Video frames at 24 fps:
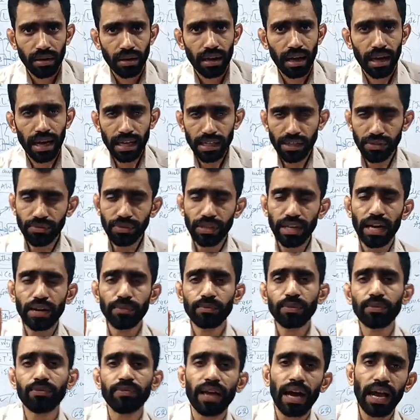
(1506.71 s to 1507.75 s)
As we
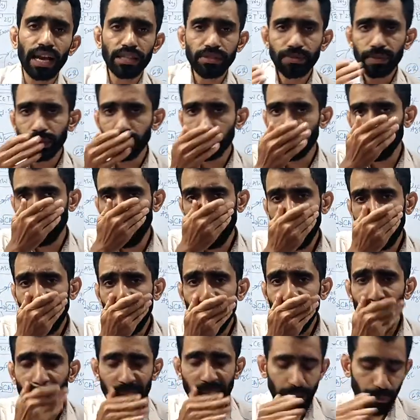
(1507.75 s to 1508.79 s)
know
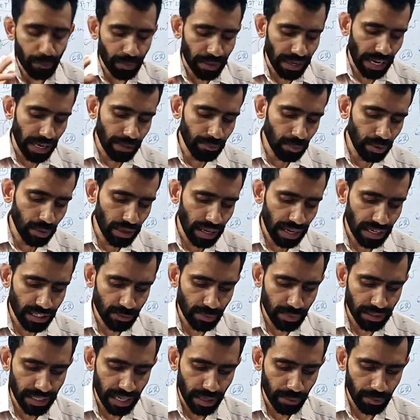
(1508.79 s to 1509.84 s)
that the preamble has
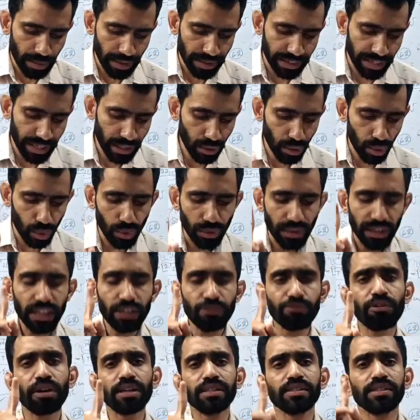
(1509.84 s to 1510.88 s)
been amended
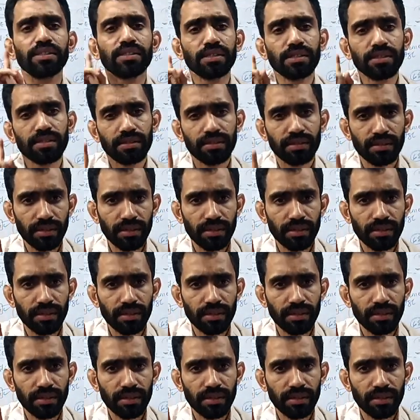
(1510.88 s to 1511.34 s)
only once.